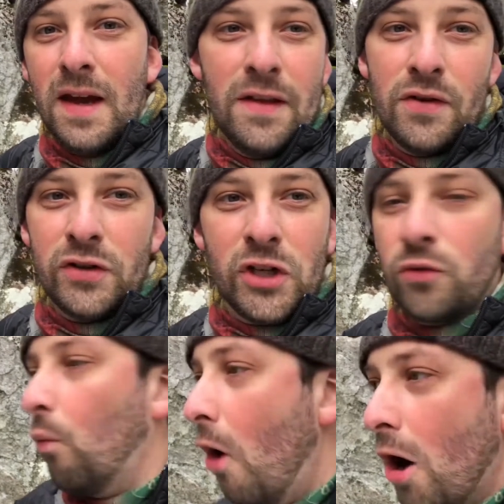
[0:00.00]
and there's
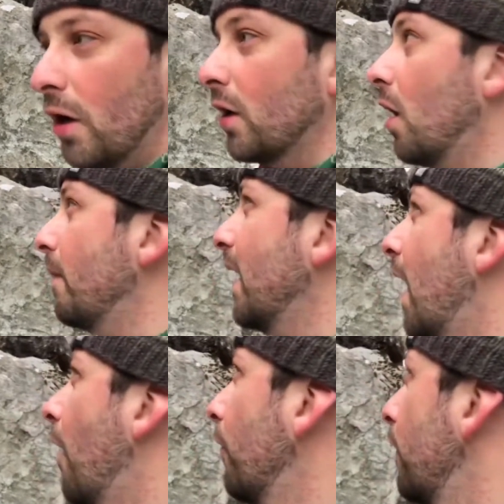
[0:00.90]
just water coming
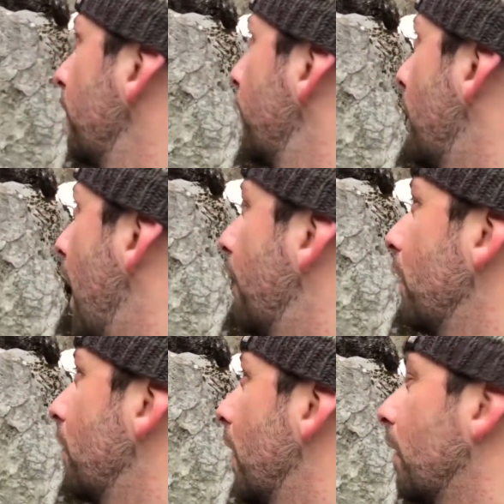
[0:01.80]
out from
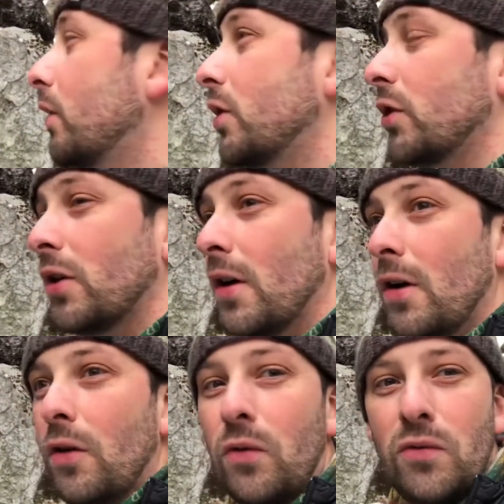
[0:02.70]
everywhere, which is
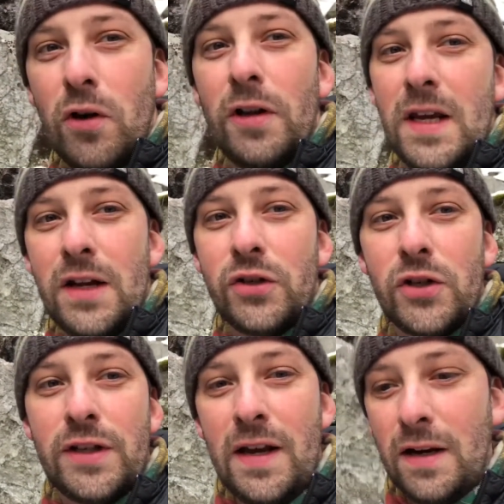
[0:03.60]
really
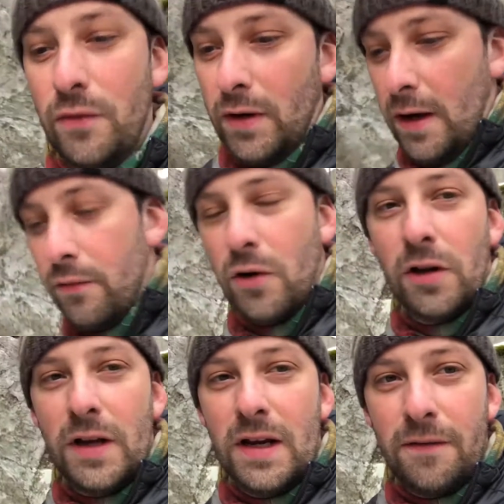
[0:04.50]
interesting and
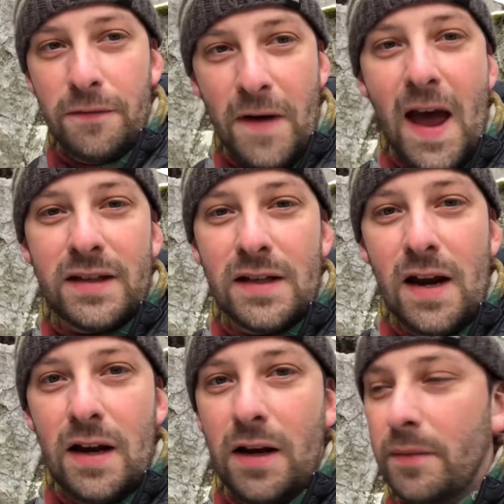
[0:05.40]
really
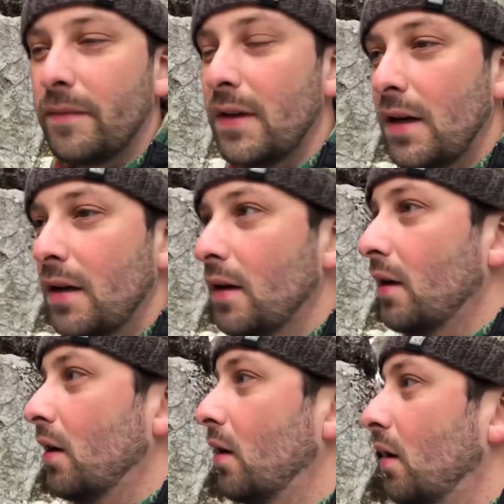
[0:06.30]
fascinating.
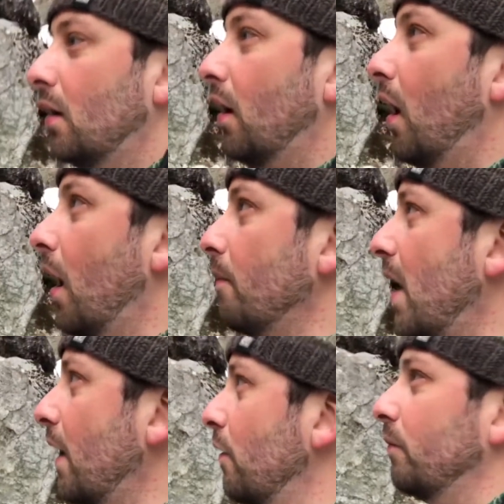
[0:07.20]

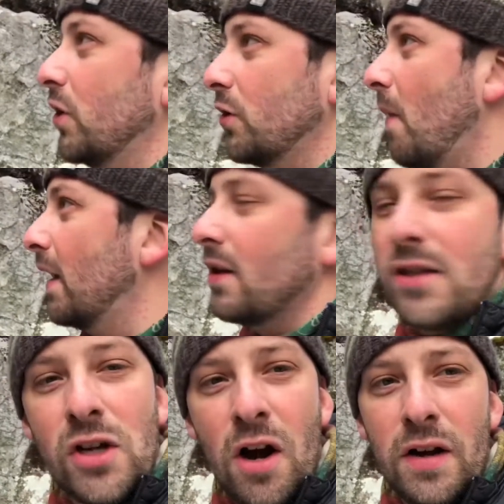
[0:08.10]
My
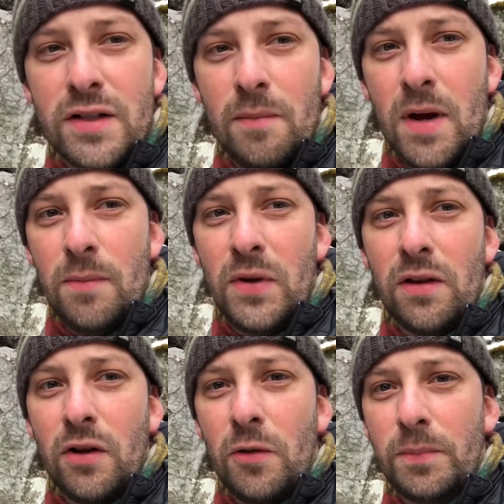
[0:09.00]
concern is it might be
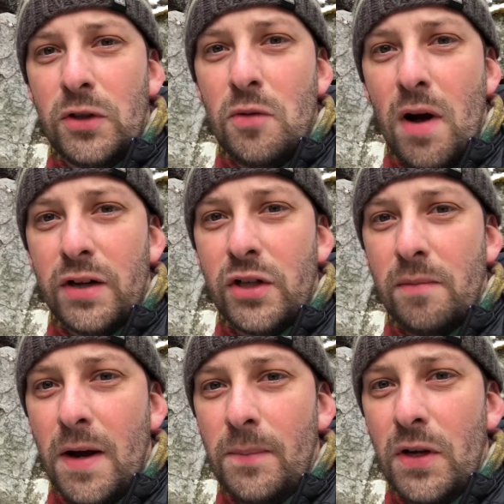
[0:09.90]
a little too much.
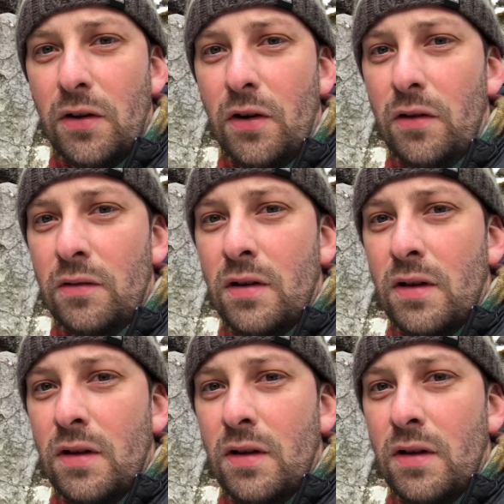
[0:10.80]
It might be a little